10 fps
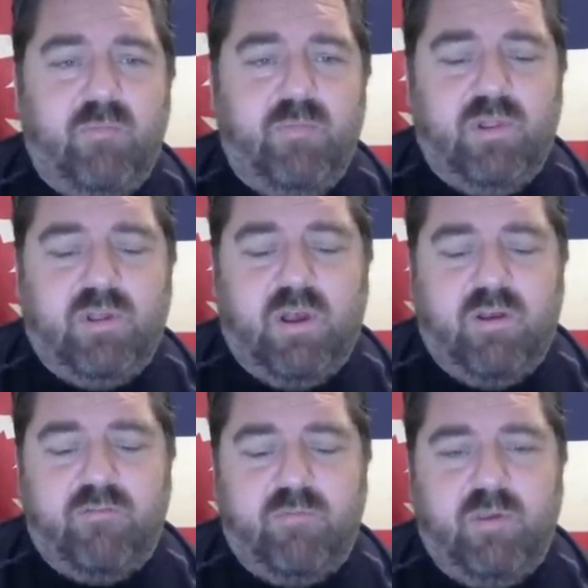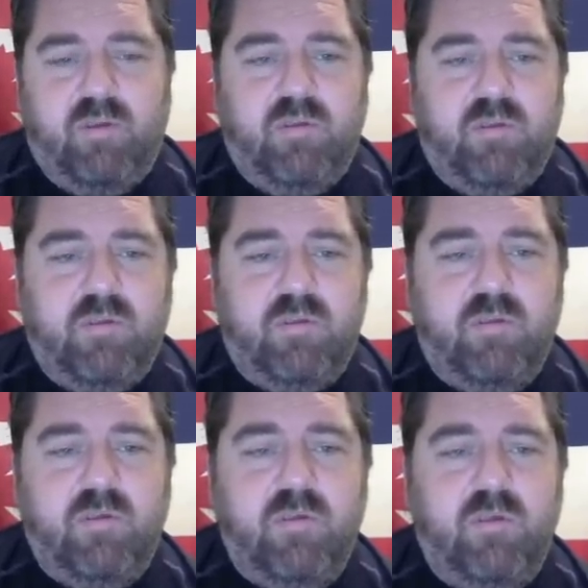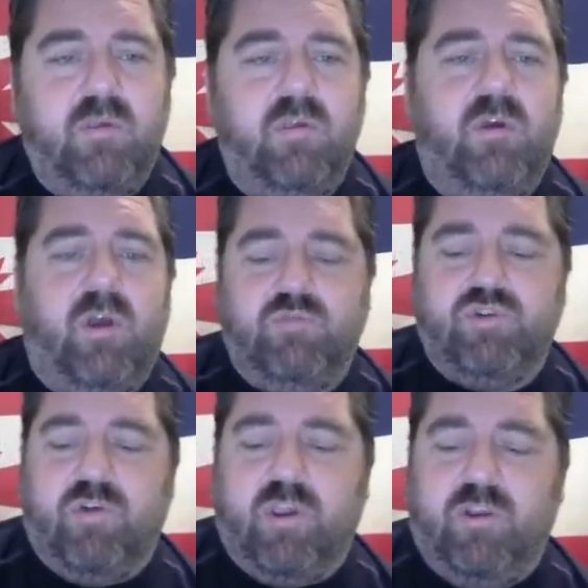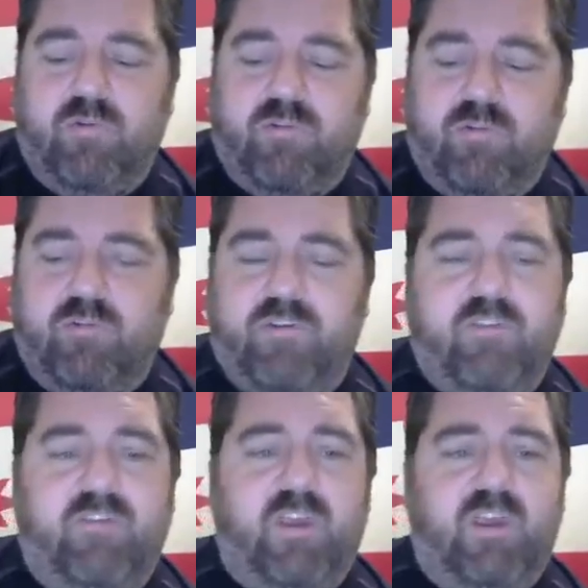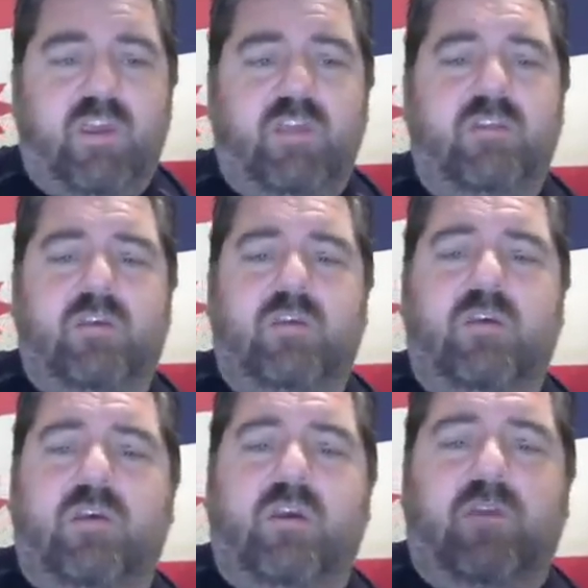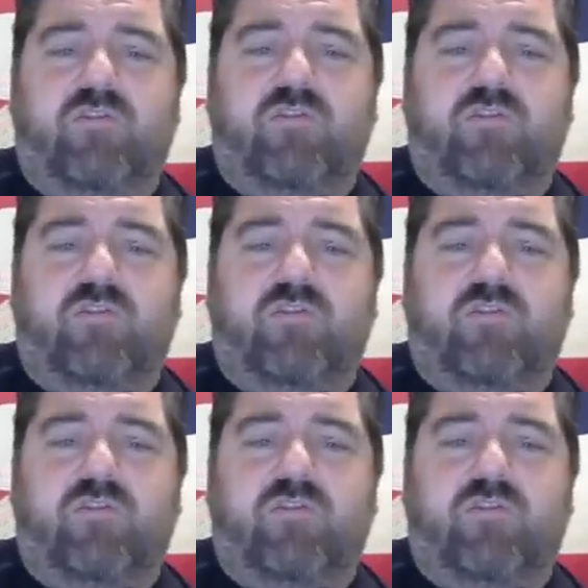Bill Cosby. I'm sure I could do a search on CNN, and